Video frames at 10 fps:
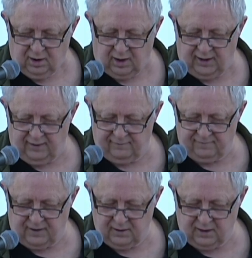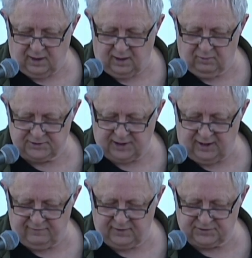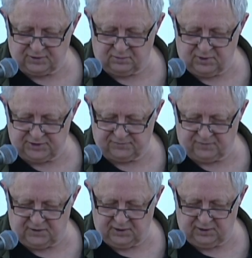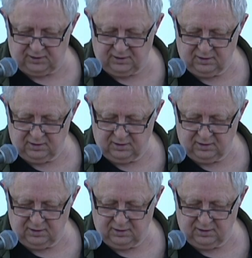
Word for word: I, have, I was having so much fun.